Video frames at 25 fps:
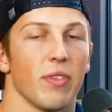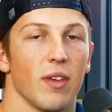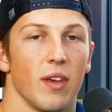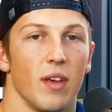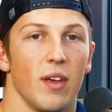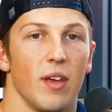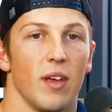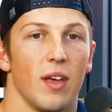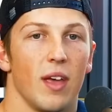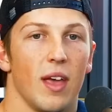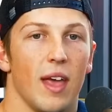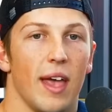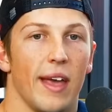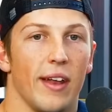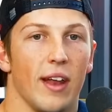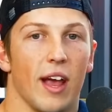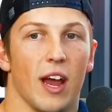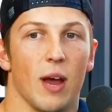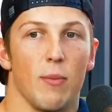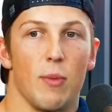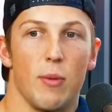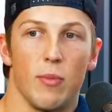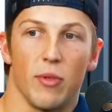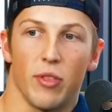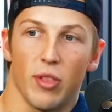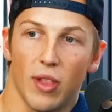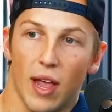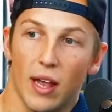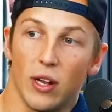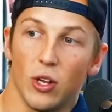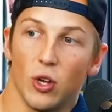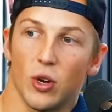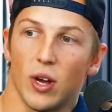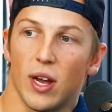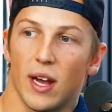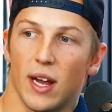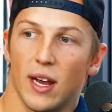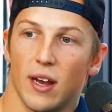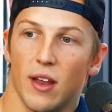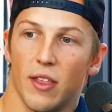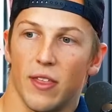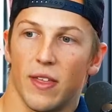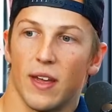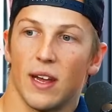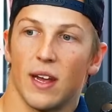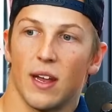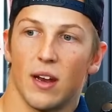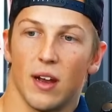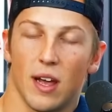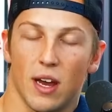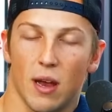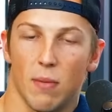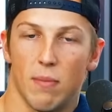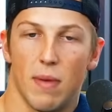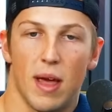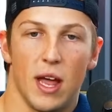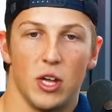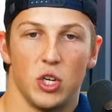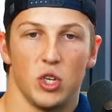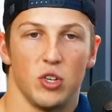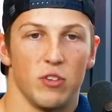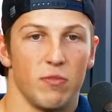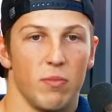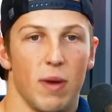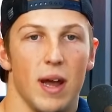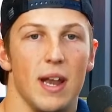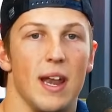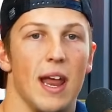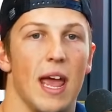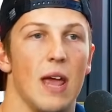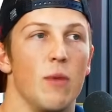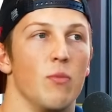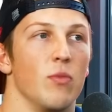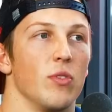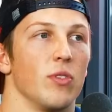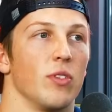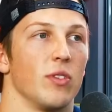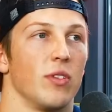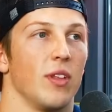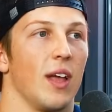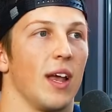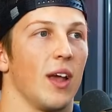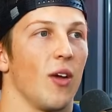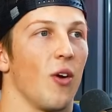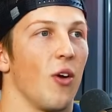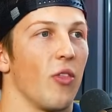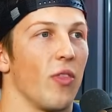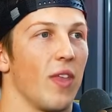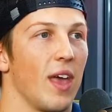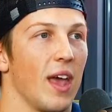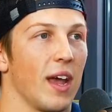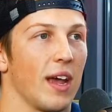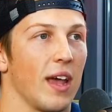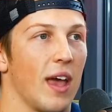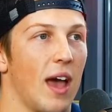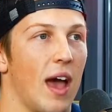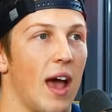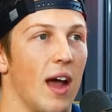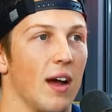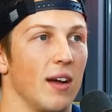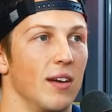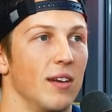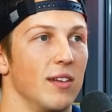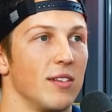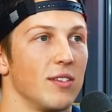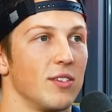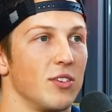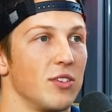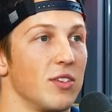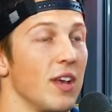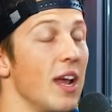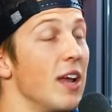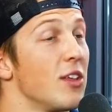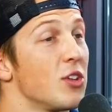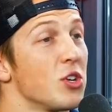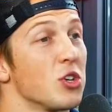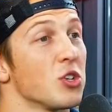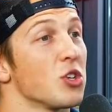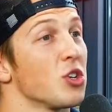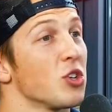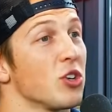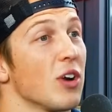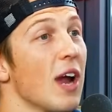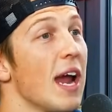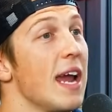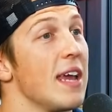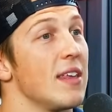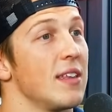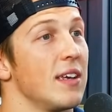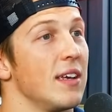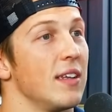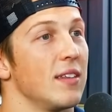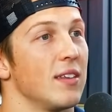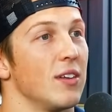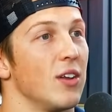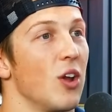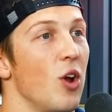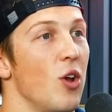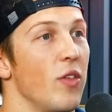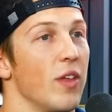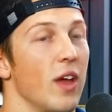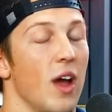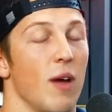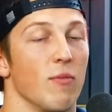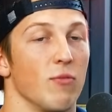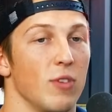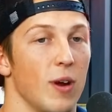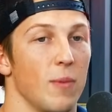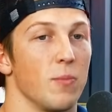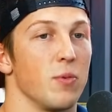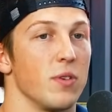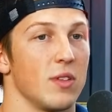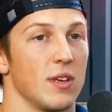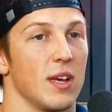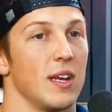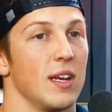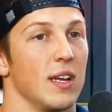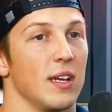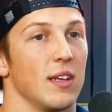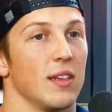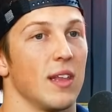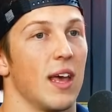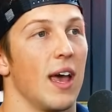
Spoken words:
And like I remember like looking at it thinking like, imagine if my name was like on that car, and it's just crazy to know that I'm representing